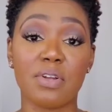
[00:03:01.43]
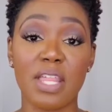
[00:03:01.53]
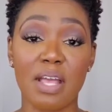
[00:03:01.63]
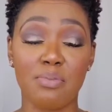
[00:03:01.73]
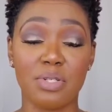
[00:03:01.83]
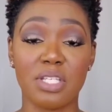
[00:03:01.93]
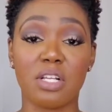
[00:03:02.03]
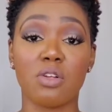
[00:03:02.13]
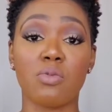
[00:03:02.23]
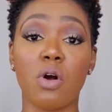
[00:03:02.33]
for that
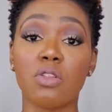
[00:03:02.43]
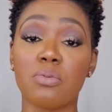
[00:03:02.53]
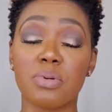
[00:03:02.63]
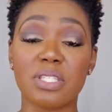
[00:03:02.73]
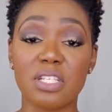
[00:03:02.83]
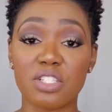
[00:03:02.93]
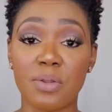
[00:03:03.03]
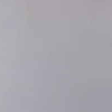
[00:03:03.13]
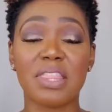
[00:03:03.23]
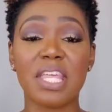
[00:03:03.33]
particular role or
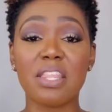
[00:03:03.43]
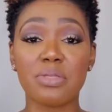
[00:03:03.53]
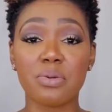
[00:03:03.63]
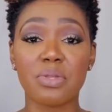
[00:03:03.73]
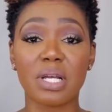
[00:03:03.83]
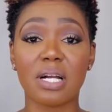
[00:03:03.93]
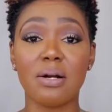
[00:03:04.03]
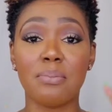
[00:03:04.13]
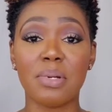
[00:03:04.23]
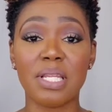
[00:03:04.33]
position. Think through the
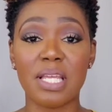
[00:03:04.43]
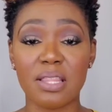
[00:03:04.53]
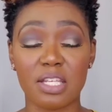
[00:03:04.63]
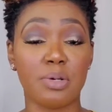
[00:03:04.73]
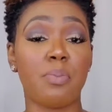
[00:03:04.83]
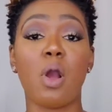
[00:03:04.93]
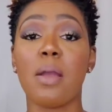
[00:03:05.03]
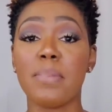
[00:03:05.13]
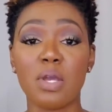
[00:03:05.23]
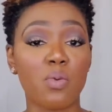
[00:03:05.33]
company, the
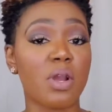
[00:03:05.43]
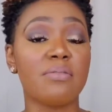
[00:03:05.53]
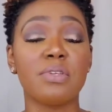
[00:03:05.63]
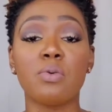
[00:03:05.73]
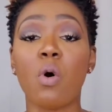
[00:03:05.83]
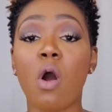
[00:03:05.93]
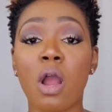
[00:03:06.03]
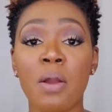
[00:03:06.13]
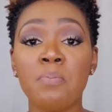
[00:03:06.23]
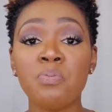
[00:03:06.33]
department, wherever you
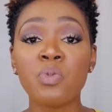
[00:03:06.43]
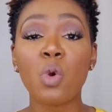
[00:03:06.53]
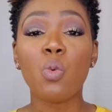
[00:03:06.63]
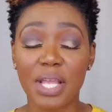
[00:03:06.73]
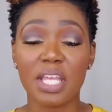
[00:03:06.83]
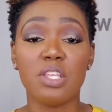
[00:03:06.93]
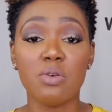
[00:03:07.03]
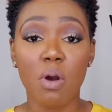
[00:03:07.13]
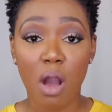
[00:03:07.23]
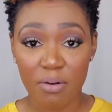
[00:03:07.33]
are. What can
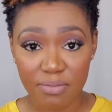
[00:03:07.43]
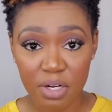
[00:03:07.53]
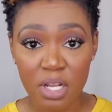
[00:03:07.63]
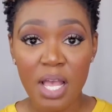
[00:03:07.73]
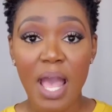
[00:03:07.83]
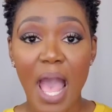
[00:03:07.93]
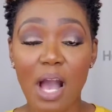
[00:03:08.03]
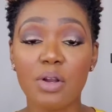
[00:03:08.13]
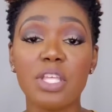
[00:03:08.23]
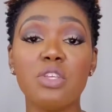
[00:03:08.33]
you offer?
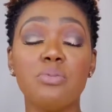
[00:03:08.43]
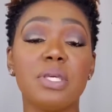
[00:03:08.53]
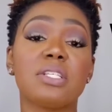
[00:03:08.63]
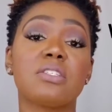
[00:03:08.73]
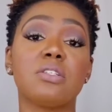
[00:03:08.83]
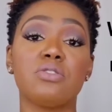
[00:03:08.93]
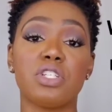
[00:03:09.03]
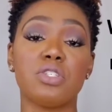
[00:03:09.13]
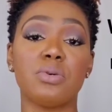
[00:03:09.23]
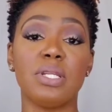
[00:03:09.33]
How can you be a
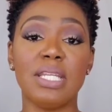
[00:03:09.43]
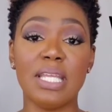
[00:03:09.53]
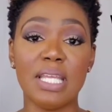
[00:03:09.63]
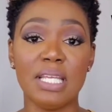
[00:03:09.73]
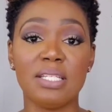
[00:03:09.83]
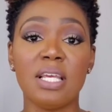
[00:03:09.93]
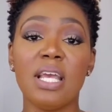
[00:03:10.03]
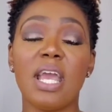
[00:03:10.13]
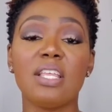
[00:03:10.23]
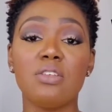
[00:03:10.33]
solution to a need?
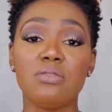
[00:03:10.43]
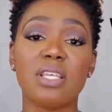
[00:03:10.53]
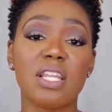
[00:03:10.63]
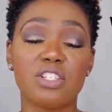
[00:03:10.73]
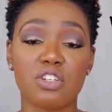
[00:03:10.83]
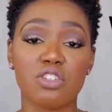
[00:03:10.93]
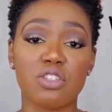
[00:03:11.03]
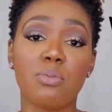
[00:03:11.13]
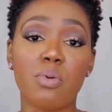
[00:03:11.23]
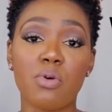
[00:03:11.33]
And use it as your
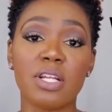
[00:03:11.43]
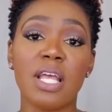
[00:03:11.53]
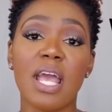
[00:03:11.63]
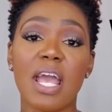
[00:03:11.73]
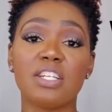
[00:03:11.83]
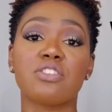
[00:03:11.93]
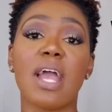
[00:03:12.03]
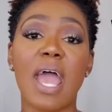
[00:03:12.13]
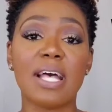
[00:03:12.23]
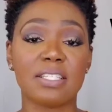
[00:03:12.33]
support as you're
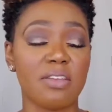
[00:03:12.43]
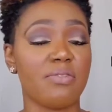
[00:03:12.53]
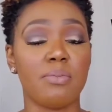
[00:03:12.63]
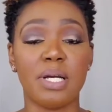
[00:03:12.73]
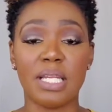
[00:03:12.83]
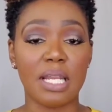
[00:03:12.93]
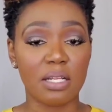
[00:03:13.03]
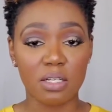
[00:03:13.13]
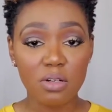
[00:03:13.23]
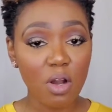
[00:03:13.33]
asking for money. Now,
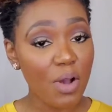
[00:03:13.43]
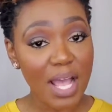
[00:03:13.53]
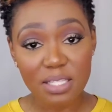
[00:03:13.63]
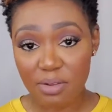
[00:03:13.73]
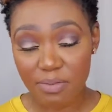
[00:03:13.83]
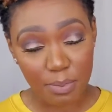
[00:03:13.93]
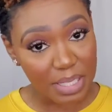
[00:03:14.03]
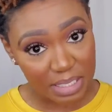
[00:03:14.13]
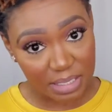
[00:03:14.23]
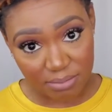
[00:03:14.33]
don't go asking for
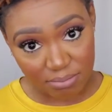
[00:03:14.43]
money